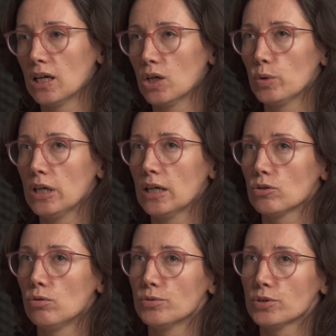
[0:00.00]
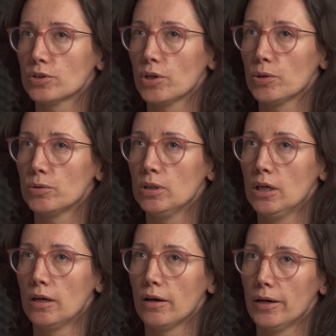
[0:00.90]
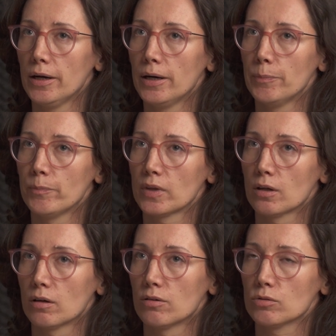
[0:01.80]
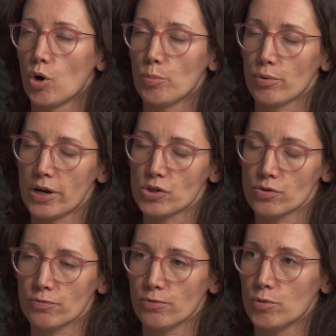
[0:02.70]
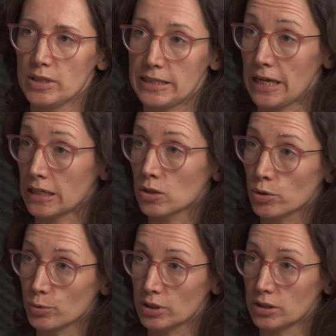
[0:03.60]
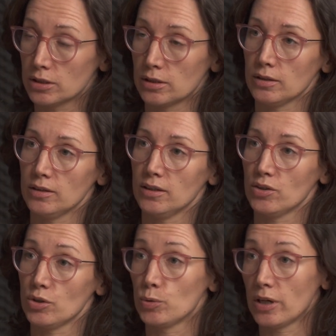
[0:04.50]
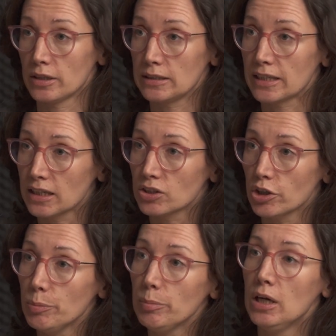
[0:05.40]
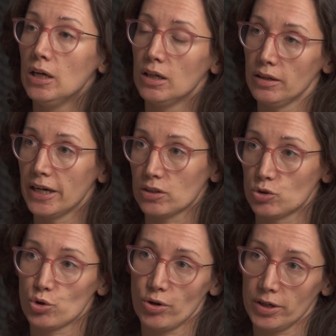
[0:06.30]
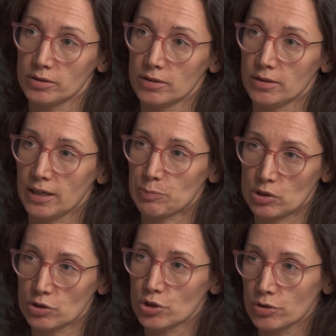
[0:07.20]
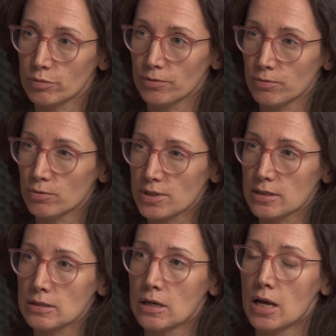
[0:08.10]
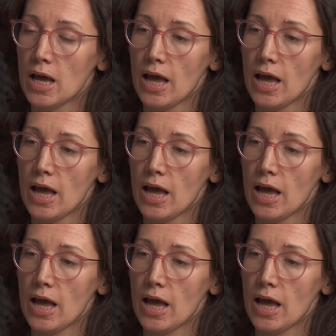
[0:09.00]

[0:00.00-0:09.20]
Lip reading: We had also a cooperation format that included the United Kingdom, like joint expeditionary forces.